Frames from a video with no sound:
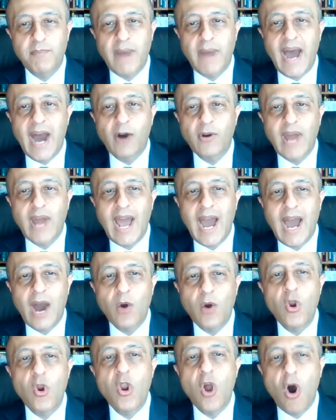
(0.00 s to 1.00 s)
about
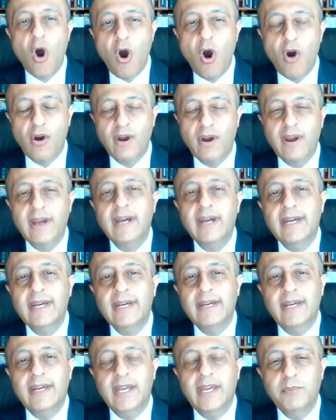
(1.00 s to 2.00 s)
how long
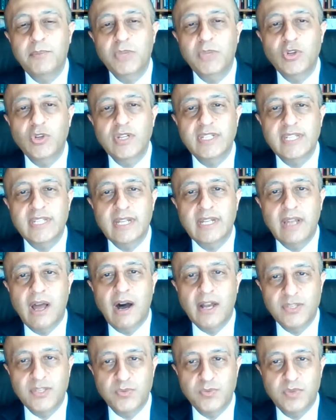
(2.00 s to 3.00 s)
immunity
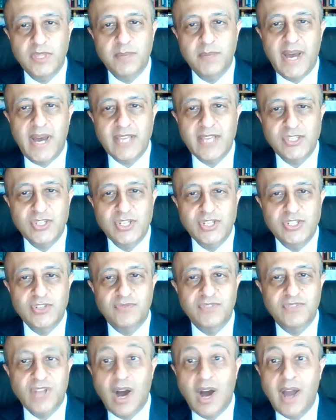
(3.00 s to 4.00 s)
lasts with the passage
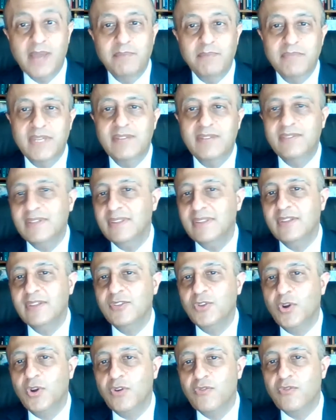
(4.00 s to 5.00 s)
of time, given
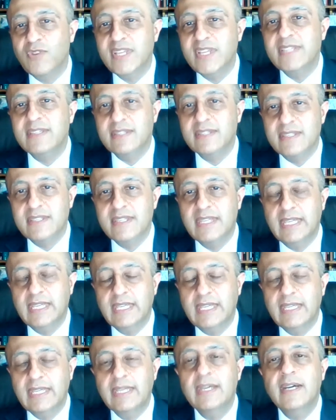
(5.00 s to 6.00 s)
the sort of recency
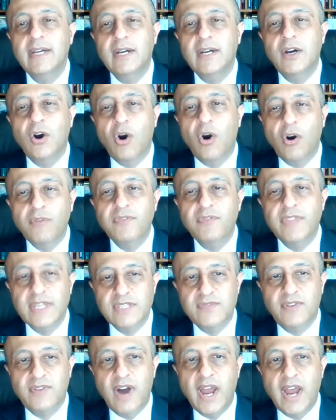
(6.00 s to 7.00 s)
of
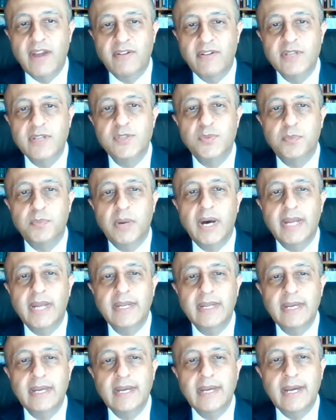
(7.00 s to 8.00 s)
this virus.
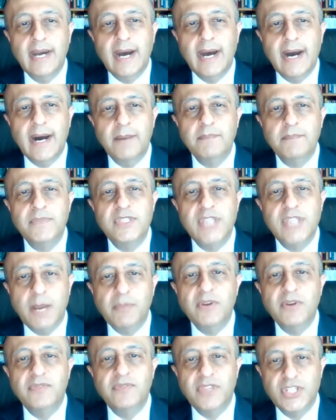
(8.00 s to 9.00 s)
But um,
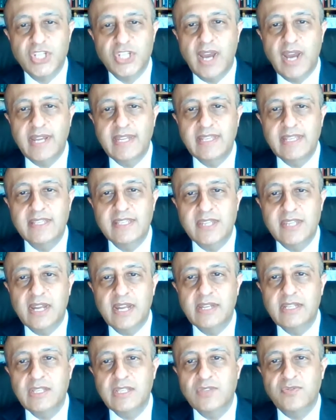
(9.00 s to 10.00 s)
some of the Chinese
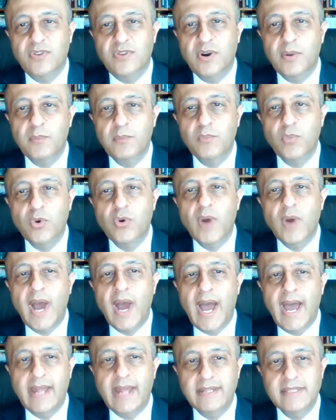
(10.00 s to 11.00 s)
studies from
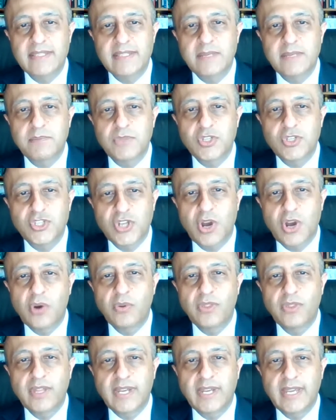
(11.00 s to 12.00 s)
Wuhan seem to
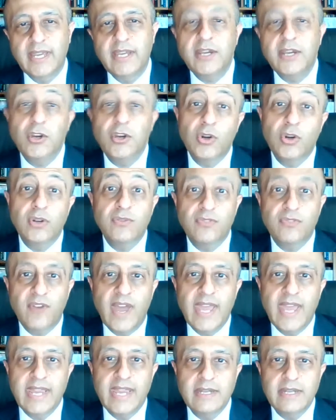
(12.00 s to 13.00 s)
show that it could
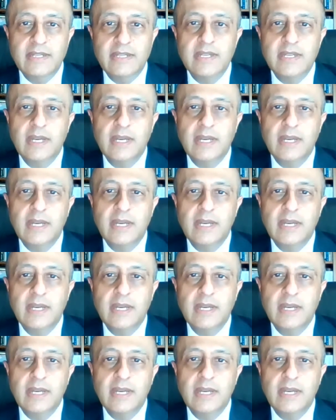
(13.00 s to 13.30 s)
fade